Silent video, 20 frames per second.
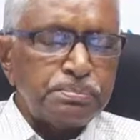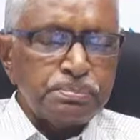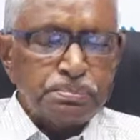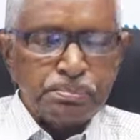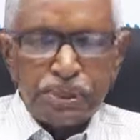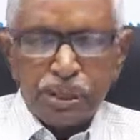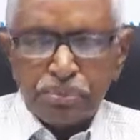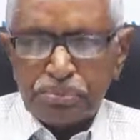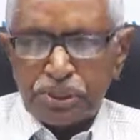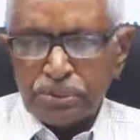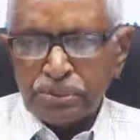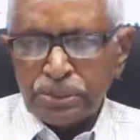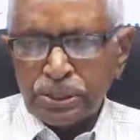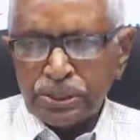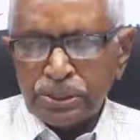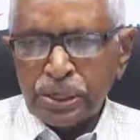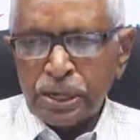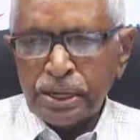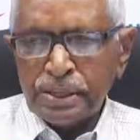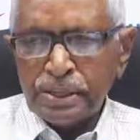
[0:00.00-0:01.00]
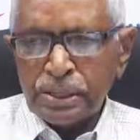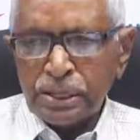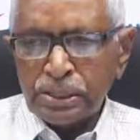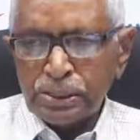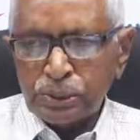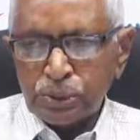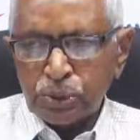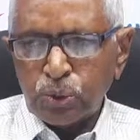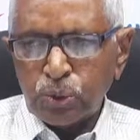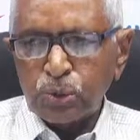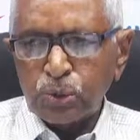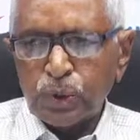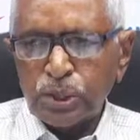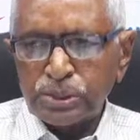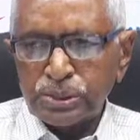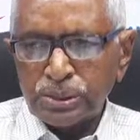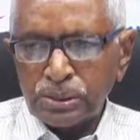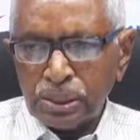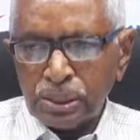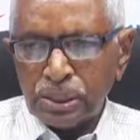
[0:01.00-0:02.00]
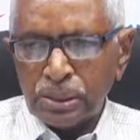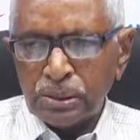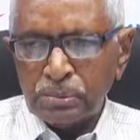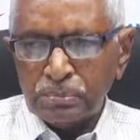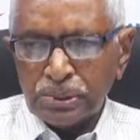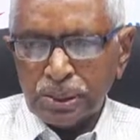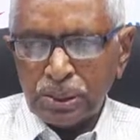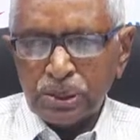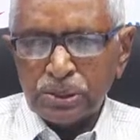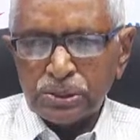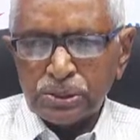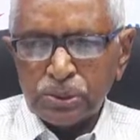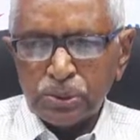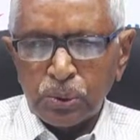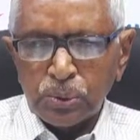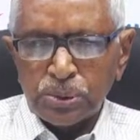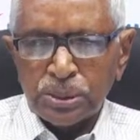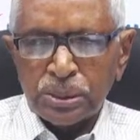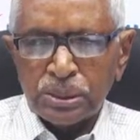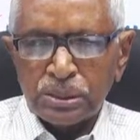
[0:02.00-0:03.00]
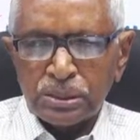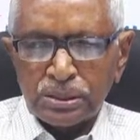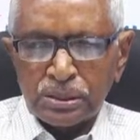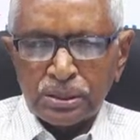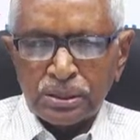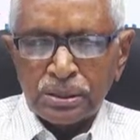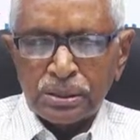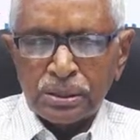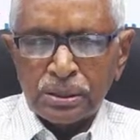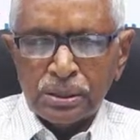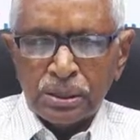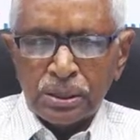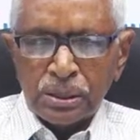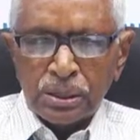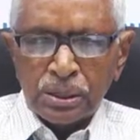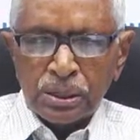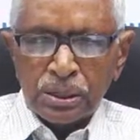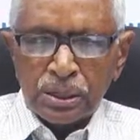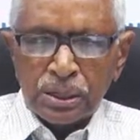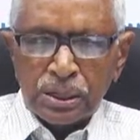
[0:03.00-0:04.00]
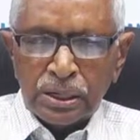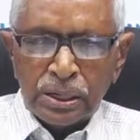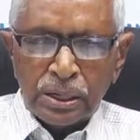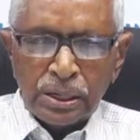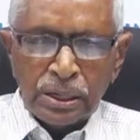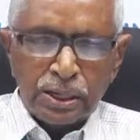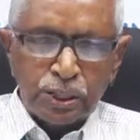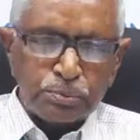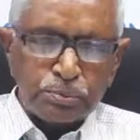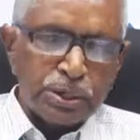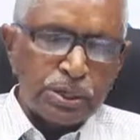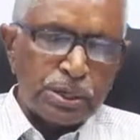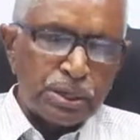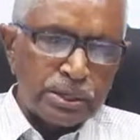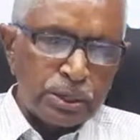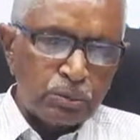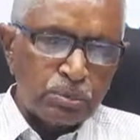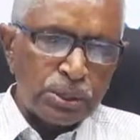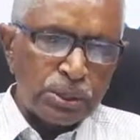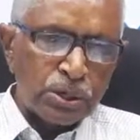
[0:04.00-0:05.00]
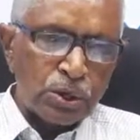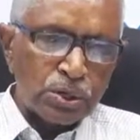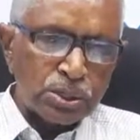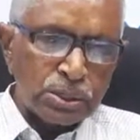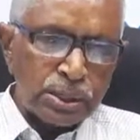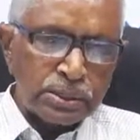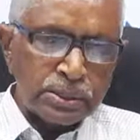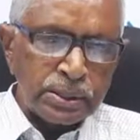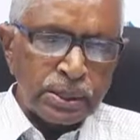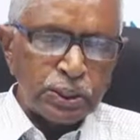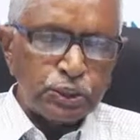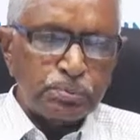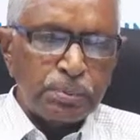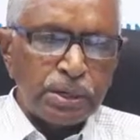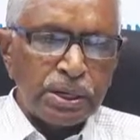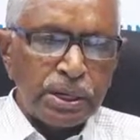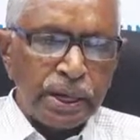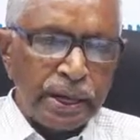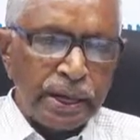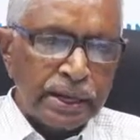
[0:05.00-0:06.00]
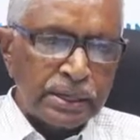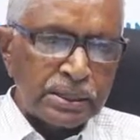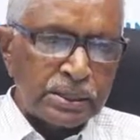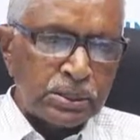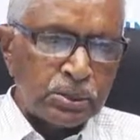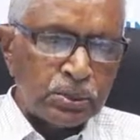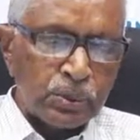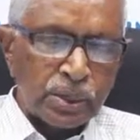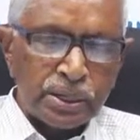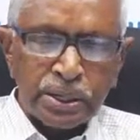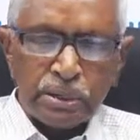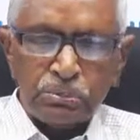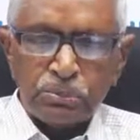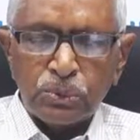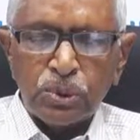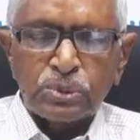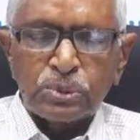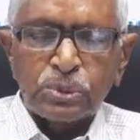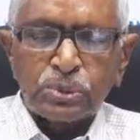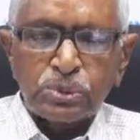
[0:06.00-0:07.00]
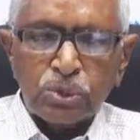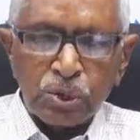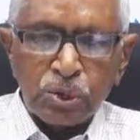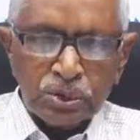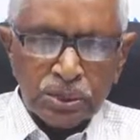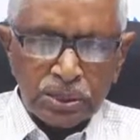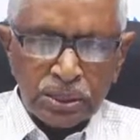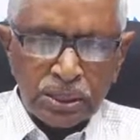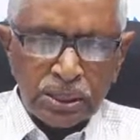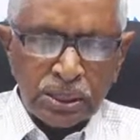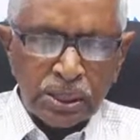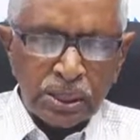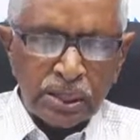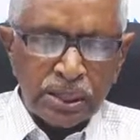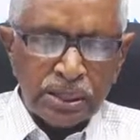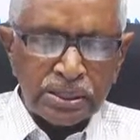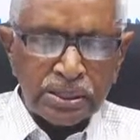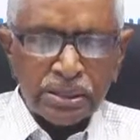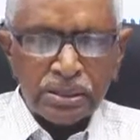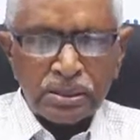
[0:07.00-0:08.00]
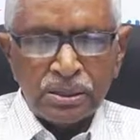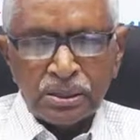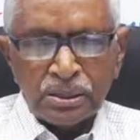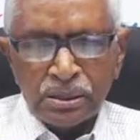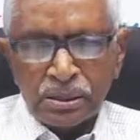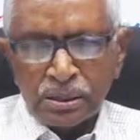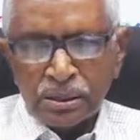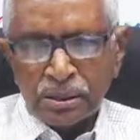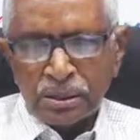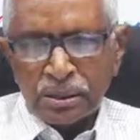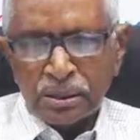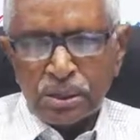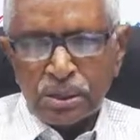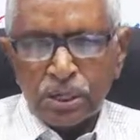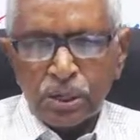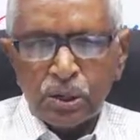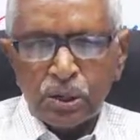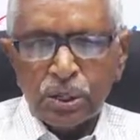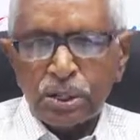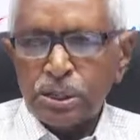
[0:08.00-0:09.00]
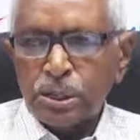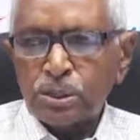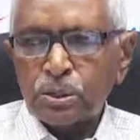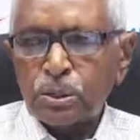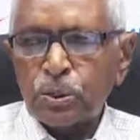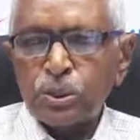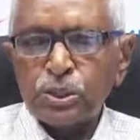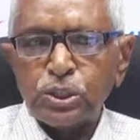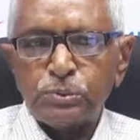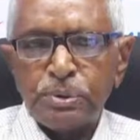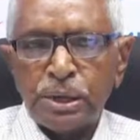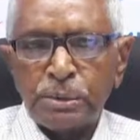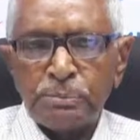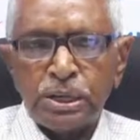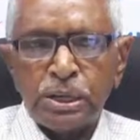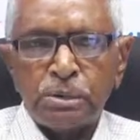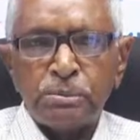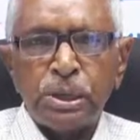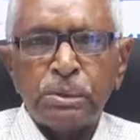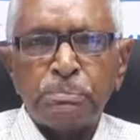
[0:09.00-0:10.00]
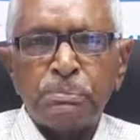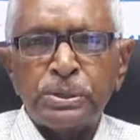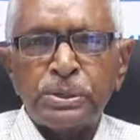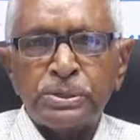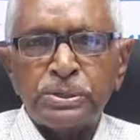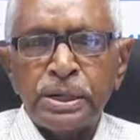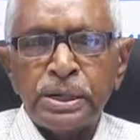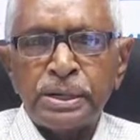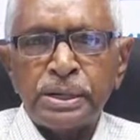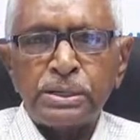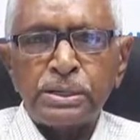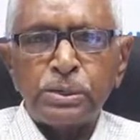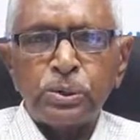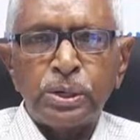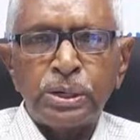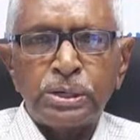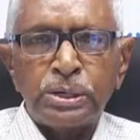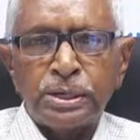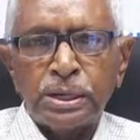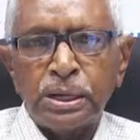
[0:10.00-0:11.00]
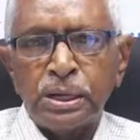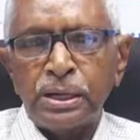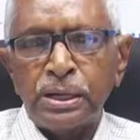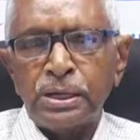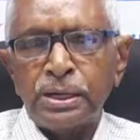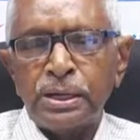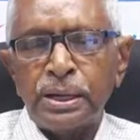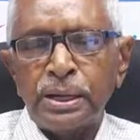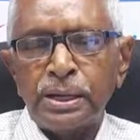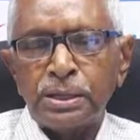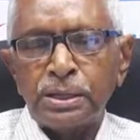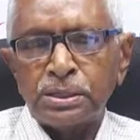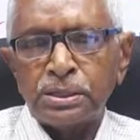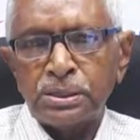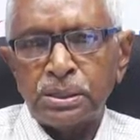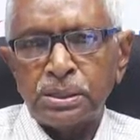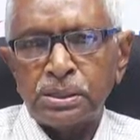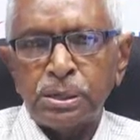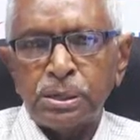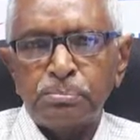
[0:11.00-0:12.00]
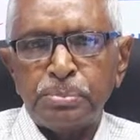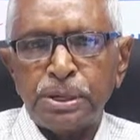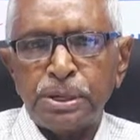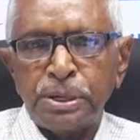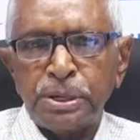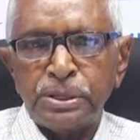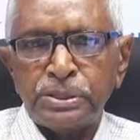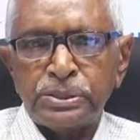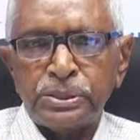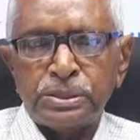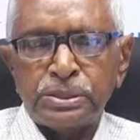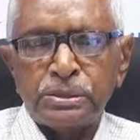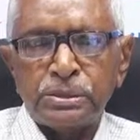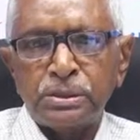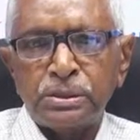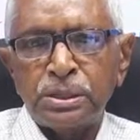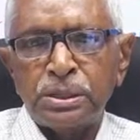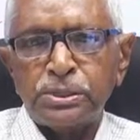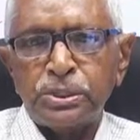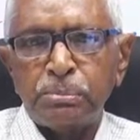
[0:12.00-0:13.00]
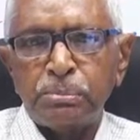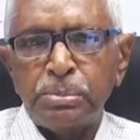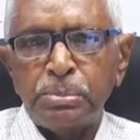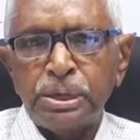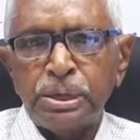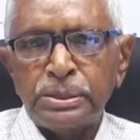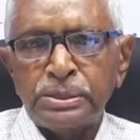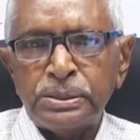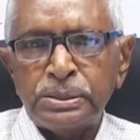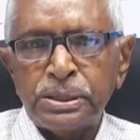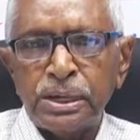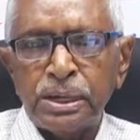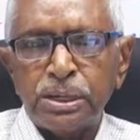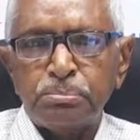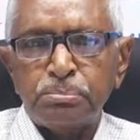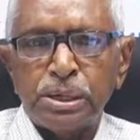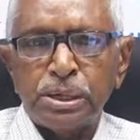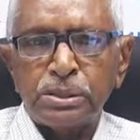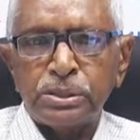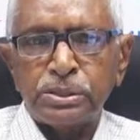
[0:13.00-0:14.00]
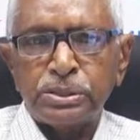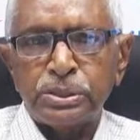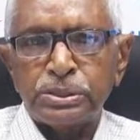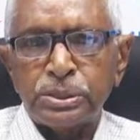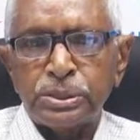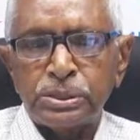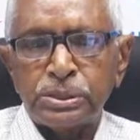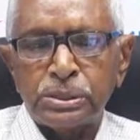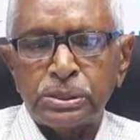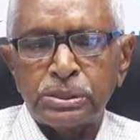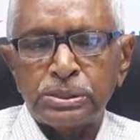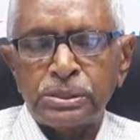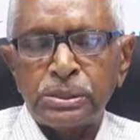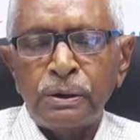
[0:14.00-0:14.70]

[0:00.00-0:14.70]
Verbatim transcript: the previous slide I showed was uh, because donor, uh, as per the Human Organ Transplant Act, what I'm going to talk a little later, the, only the close family members, they can donate the kidney, like uh, the parents, the siblings, like brothers and sisters.